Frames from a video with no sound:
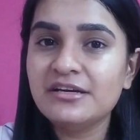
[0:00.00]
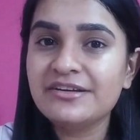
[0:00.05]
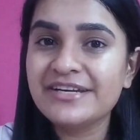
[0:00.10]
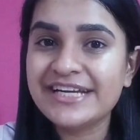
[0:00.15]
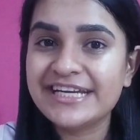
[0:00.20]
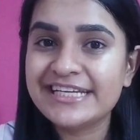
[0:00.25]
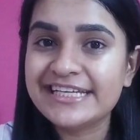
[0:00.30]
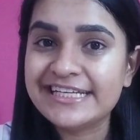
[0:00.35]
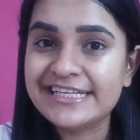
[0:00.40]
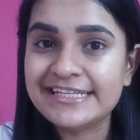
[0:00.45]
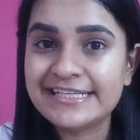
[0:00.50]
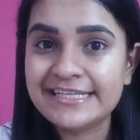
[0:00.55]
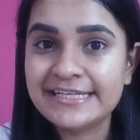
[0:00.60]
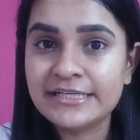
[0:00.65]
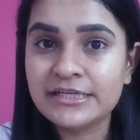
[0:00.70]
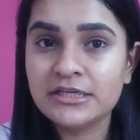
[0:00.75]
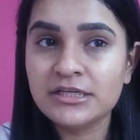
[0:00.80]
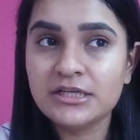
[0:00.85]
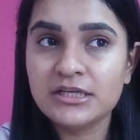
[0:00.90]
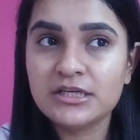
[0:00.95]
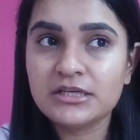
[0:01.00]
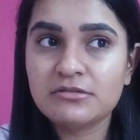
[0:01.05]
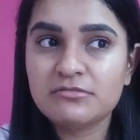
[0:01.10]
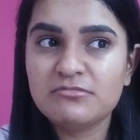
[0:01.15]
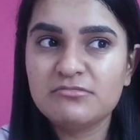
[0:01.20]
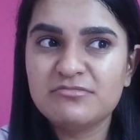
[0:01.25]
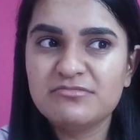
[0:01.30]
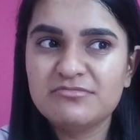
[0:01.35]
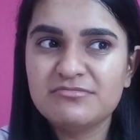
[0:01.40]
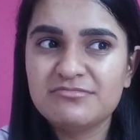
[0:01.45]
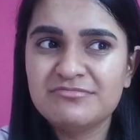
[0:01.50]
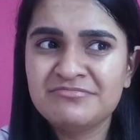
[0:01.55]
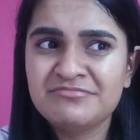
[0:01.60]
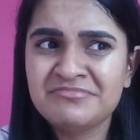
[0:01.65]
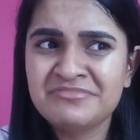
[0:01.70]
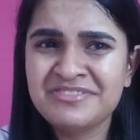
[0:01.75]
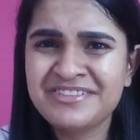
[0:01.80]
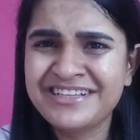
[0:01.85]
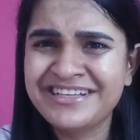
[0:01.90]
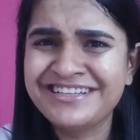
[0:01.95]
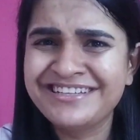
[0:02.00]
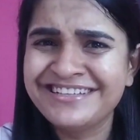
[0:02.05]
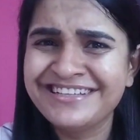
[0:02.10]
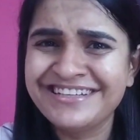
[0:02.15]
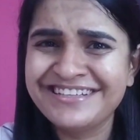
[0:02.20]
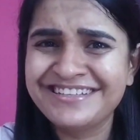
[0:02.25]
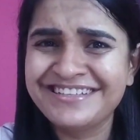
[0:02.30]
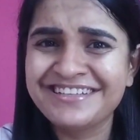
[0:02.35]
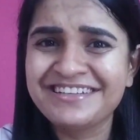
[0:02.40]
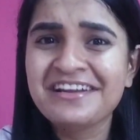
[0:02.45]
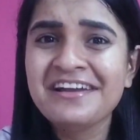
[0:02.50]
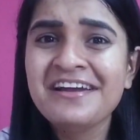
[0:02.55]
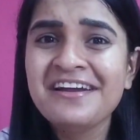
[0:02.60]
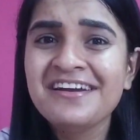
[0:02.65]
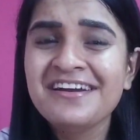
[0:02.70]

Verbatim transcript: radiating, radiating,